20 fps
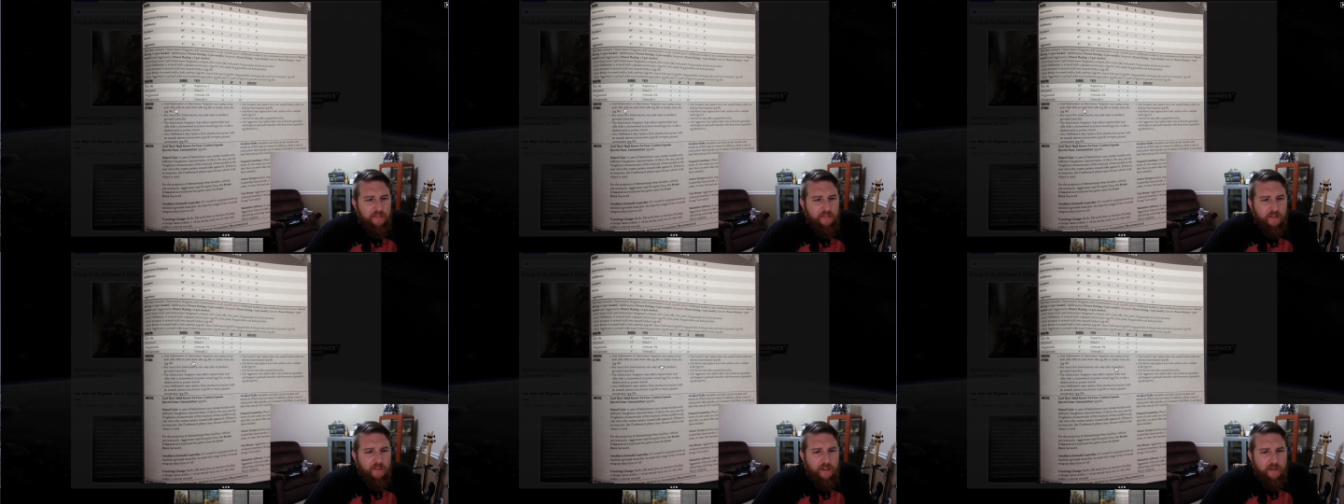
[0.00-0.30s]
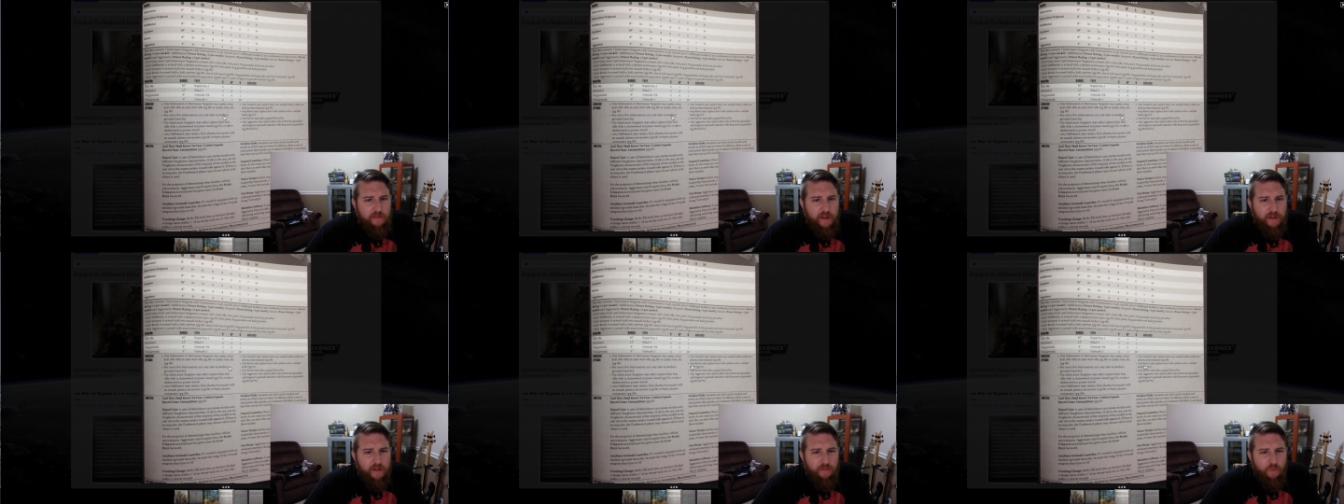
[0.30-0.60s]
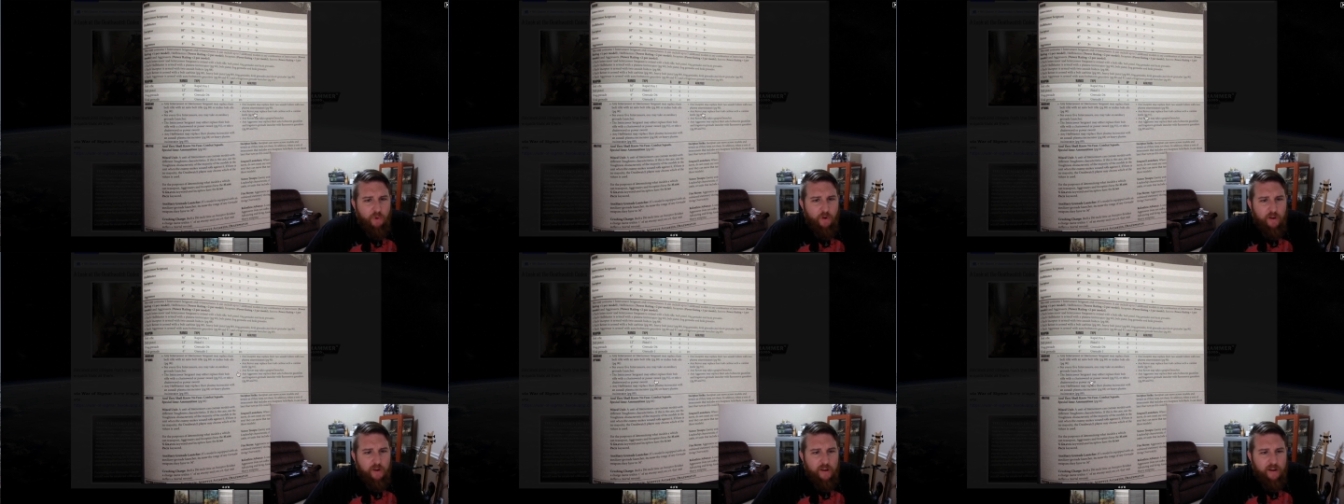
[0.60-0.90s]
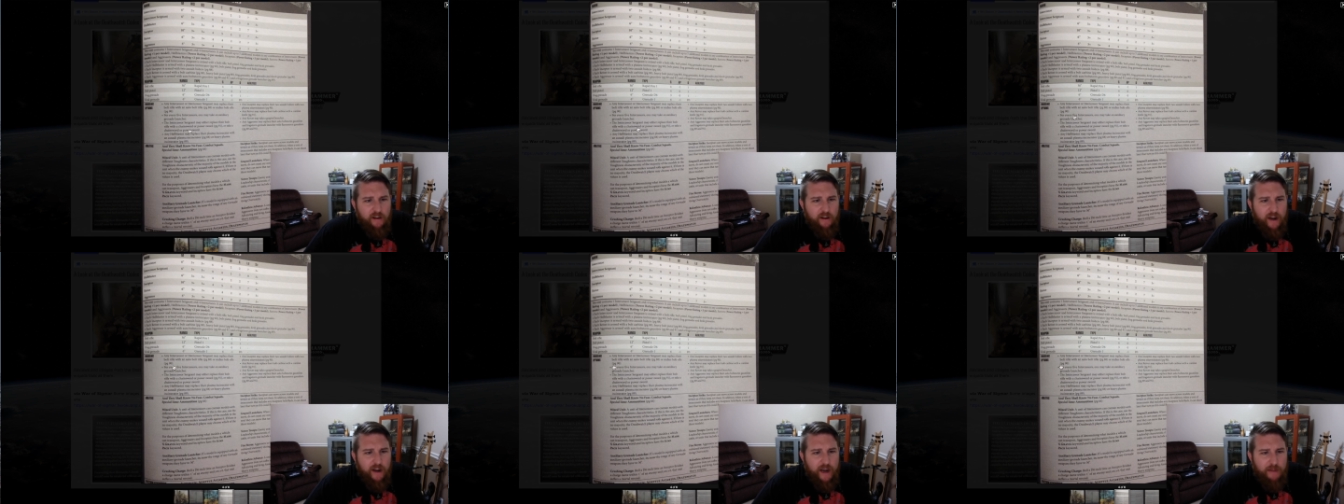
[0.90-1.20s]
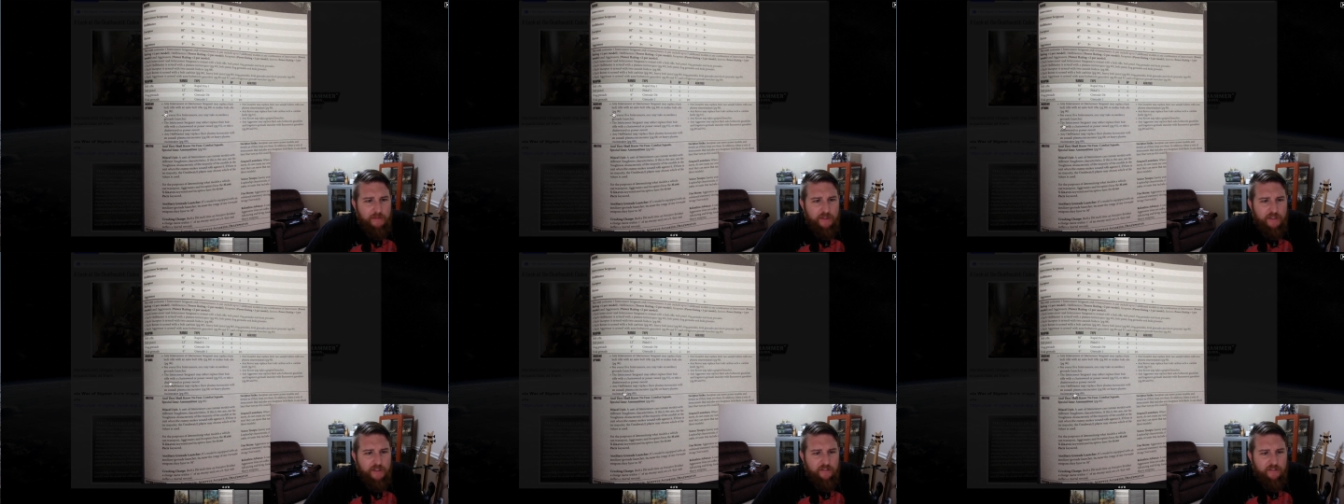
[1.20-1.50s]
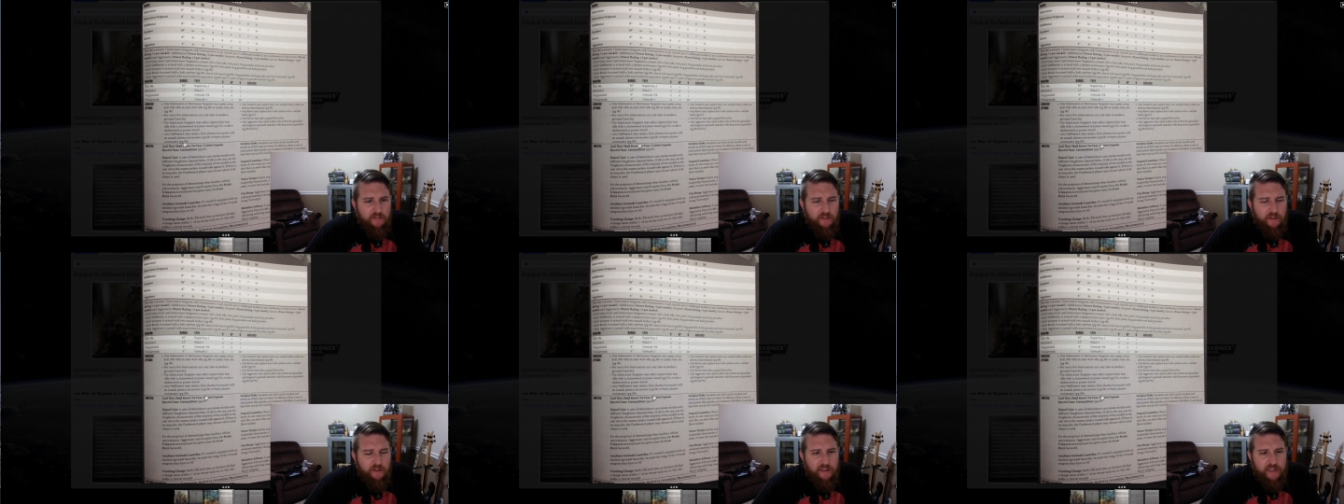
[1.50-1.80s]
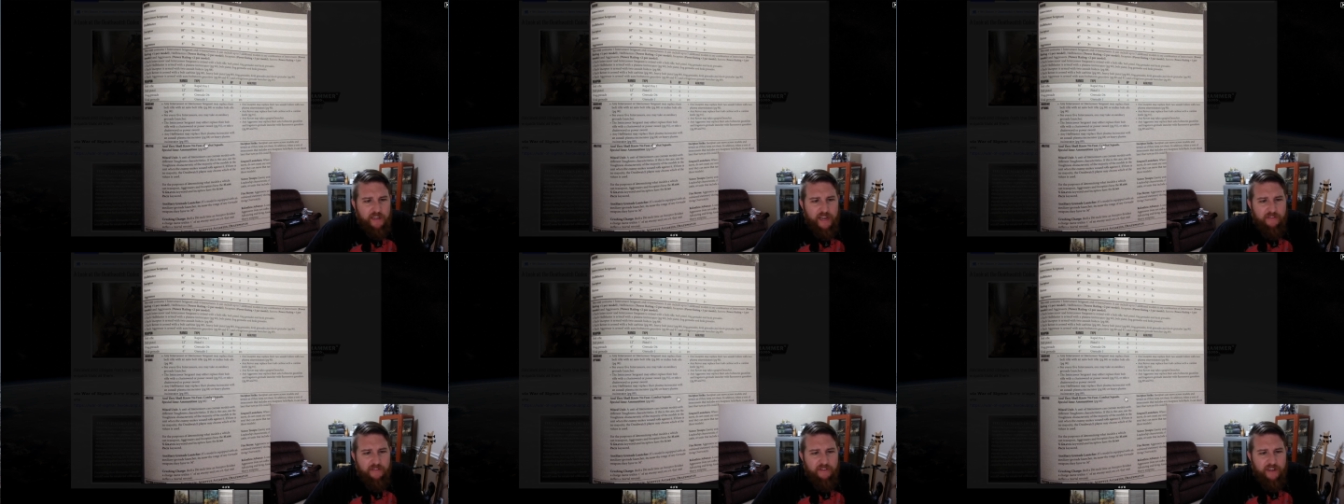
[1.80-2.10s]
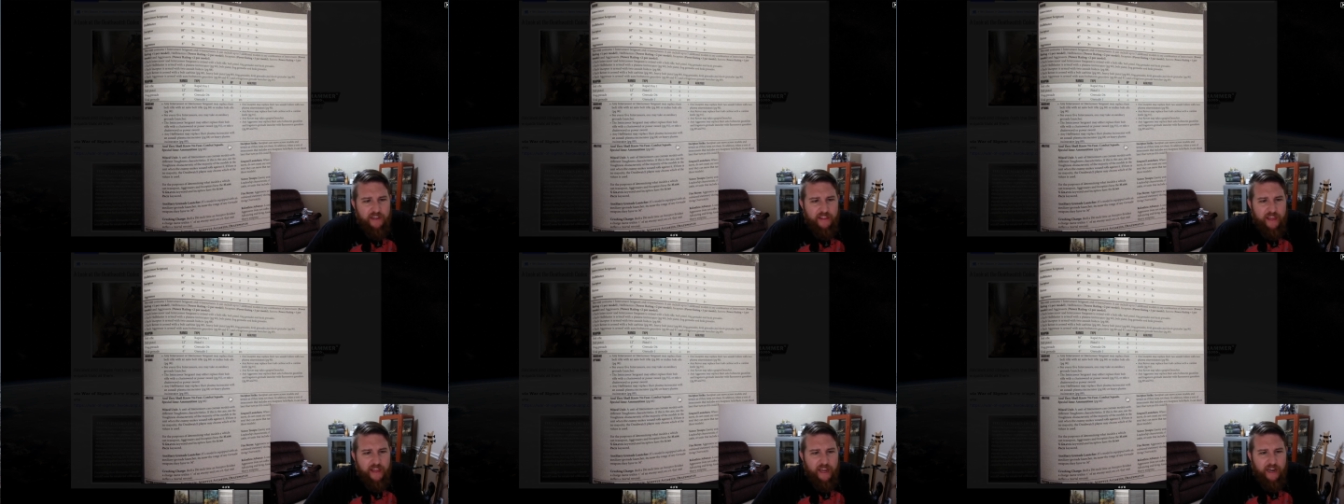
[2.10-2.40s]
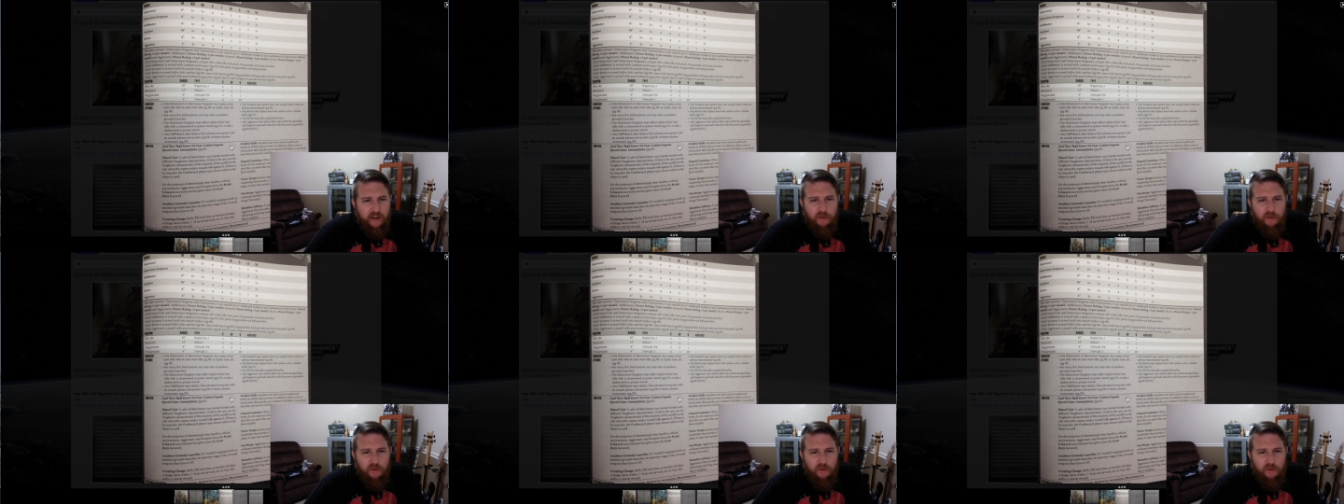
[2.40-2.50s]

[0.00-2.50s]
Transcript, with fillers: So then we have war gear options, so you could dive into that.